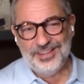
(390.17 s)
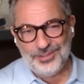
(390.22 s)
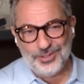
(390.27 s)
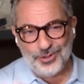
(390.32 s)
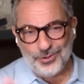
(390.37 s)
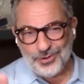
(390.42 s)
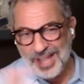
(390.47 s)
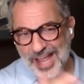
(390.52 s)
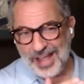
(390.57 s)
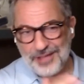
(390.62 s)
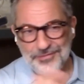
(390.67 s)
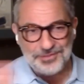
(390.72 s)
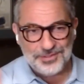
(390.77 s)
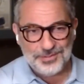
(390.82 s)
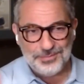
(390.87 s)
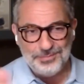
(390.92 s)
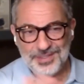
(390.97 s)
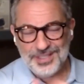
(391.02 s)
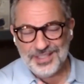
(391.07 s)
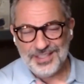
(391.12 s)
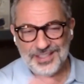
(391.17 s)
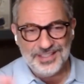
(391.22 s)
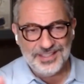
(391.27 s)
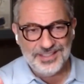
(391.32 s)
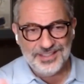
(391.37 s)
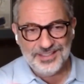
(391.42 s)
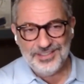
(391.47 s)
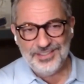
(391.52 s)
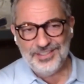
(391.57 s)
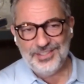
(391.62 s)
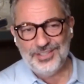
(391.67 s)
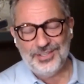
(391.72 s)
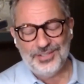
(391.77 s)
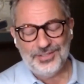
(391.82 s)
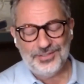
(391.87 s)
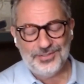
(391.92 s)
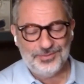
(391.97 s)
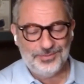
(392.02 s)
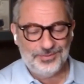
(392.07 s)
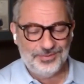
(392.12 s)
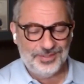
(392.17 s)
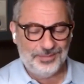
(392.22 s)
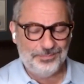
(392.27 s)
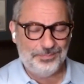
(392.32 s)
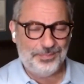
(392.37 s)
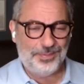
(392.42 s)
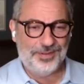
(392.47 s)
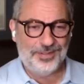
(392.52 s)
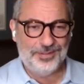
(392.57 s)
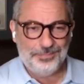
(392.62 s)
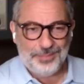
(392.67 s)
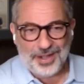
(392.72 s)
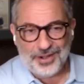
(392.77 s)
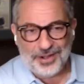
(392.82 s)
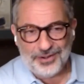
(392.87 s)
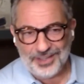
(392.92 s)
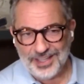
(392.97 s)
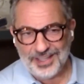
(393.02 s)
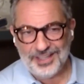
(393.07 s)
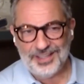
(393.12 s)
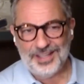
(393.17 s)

don't have to be, in parallel.